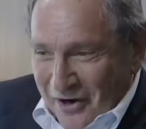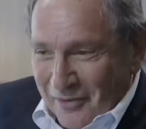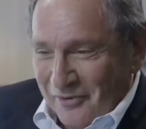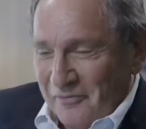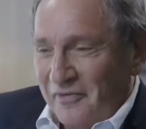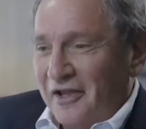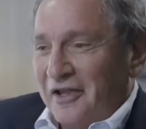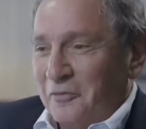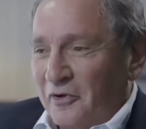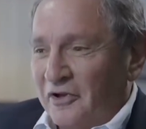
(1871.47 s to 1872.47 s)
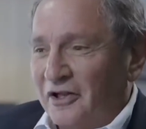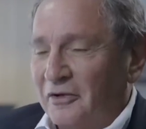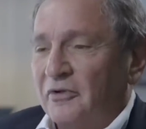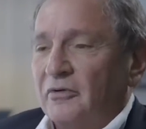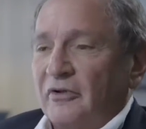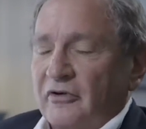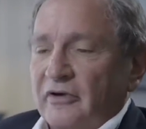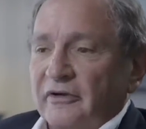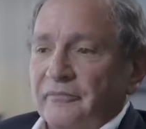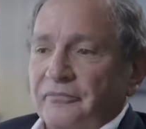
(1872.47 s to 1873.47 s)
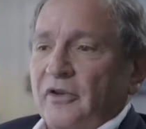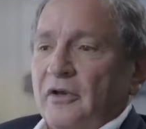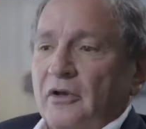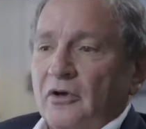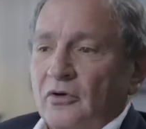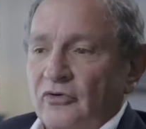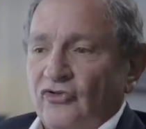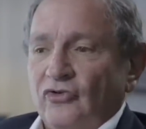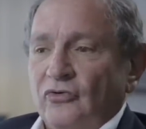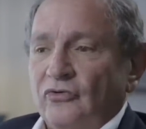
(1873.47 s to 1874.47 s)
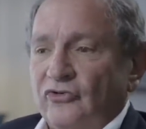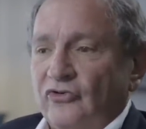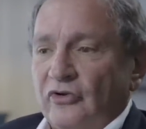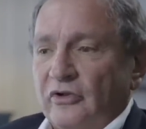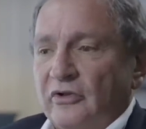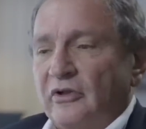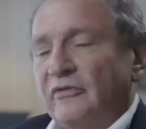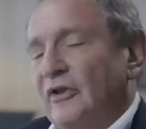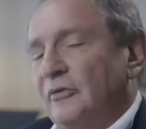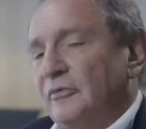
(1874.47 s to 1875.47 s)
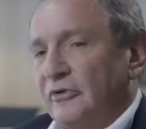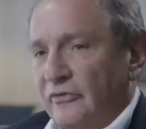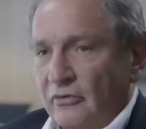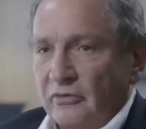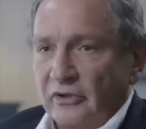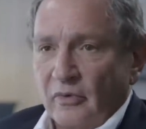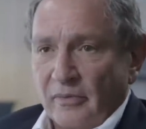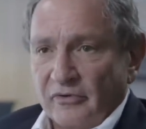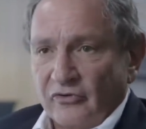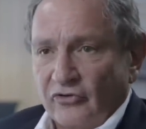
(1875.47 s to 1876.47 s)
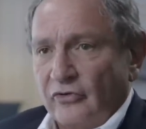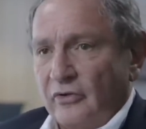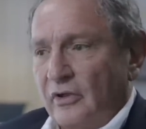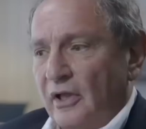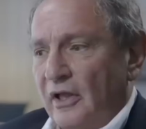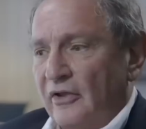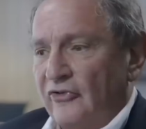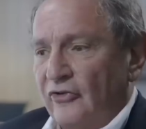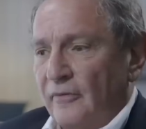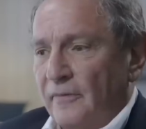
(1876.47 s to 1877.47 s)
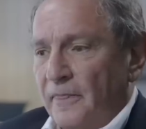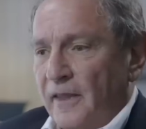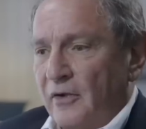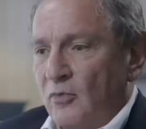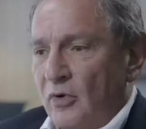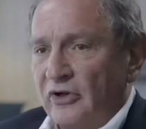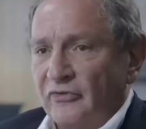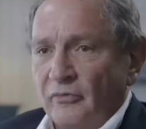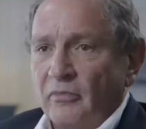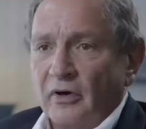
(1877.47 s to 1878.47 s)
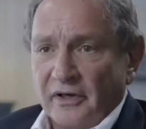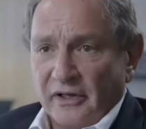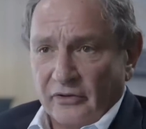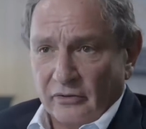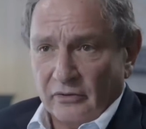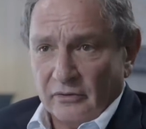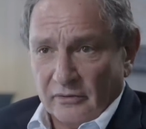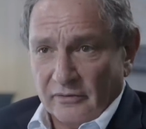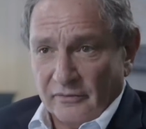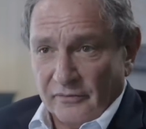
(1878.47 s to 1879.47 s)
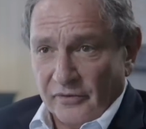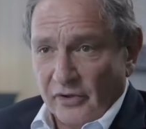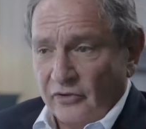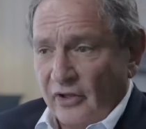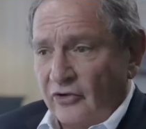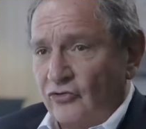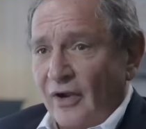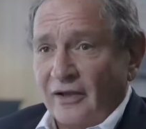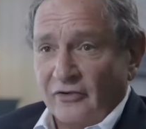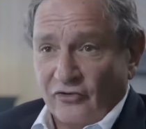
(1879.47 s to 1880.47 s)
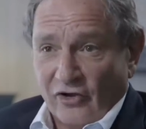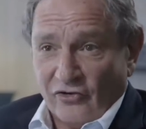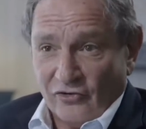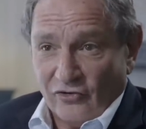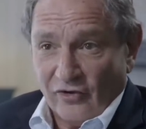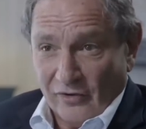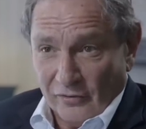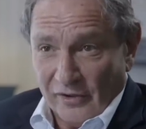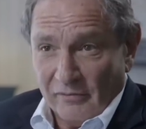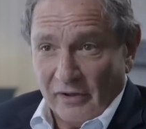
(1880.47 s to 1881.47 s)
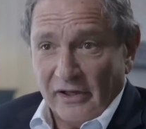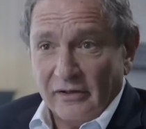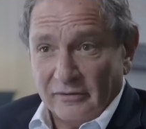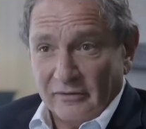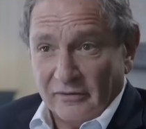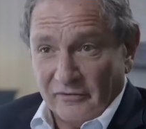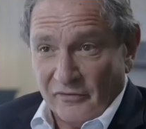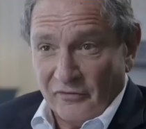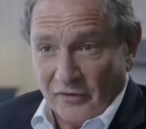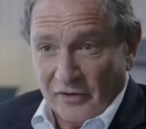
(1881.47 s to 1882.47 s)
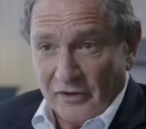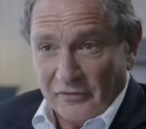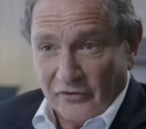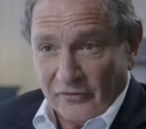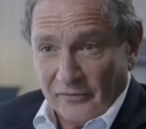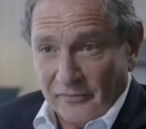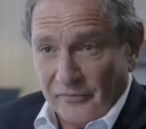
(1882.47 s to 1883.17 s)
problem. We're dealing with North Korea, who has used the development of nuclear weapons as a wonderful bargaining tool to extract concessions, including money, from foreign countries.